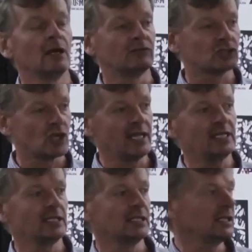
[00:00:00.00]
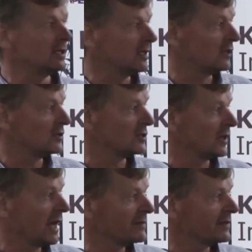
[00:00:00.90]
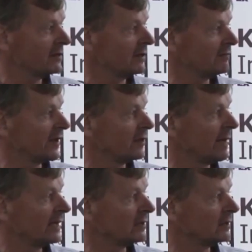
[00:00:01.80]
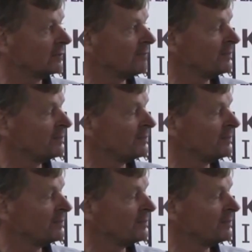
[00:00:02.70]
of trade in the Indian Ocean. Absolutely fundamental.